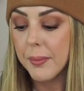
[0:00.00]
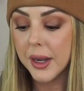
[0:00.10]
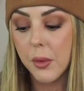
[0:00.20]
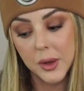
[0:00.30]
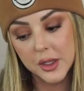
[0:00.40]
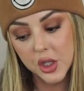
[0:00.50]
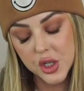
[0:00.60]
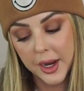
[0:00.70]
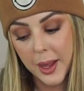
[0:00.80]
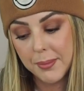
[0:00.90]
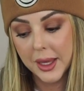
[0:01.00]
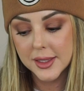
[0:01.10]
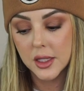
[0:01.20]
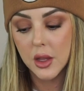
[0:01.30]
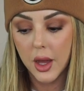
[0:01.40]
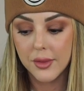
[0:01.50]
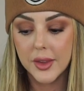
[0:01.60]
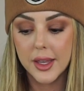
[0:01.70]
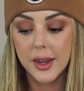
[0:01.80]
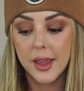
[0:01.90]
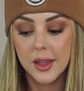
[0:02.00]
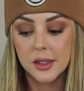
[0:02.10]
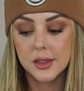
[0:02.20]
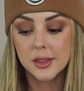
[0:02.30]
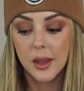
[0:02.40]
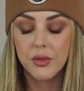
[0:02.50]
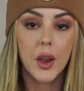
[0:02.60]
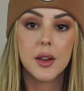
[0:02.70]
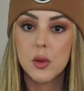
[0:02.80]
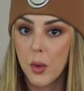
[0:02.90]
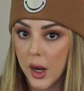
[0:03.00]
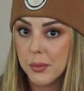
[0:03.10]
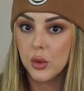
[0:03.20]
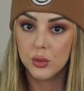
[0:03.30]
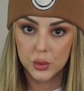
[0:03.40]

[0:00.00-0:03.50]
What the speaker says: but I wanted to share it because a lot of it is very wearable,